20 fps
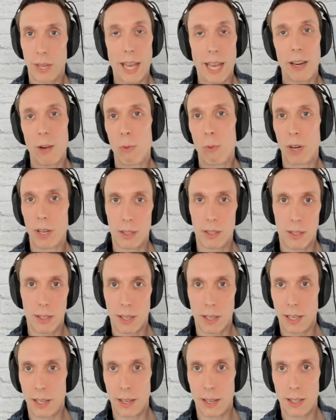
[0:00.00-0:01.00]
anyone
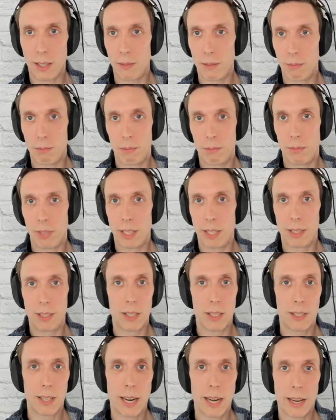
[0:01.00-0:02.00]
in
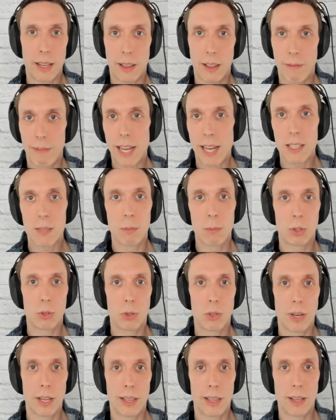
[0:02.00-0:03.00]
society, the vast
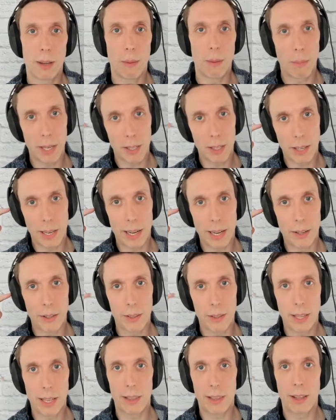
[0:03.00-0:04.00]
majority think mental
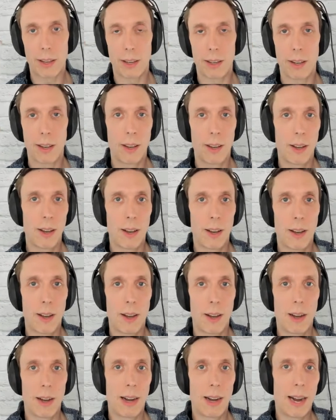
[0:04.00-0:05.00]
health, they think
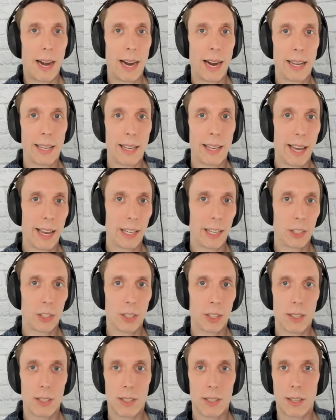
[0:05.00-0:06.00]
highly
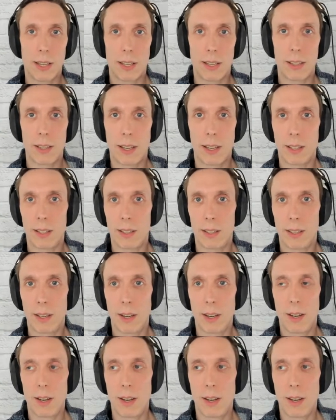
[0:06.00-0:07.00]
anxious, they think
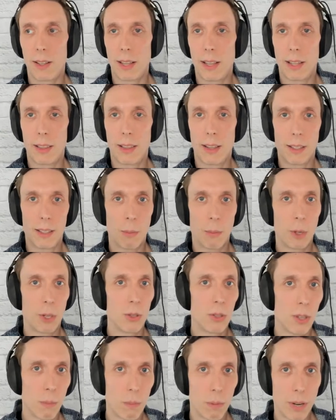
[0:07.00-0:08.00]
someone
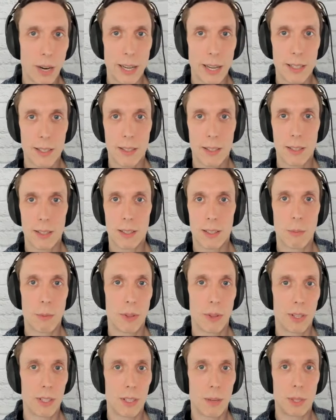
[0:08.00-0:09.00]
who's depressed,
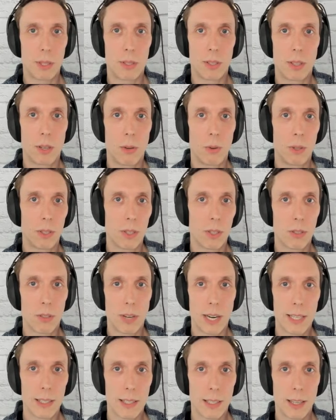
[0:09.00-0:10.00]
someone that's about to go on
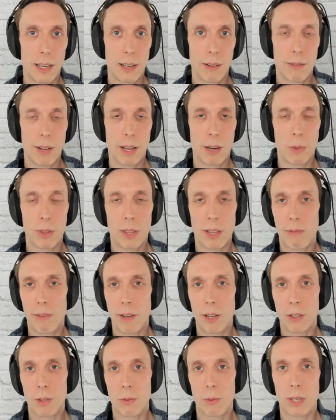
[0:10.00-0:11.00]
stress leave. And what they
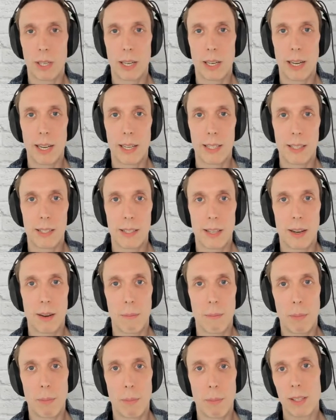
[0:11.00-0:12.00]
fail to realize is that
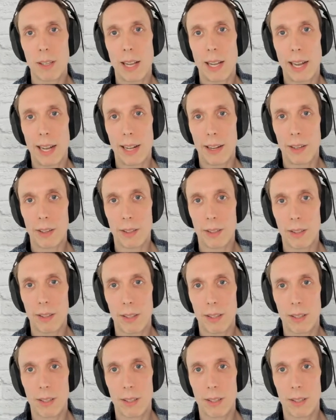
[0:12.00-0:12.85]
mental health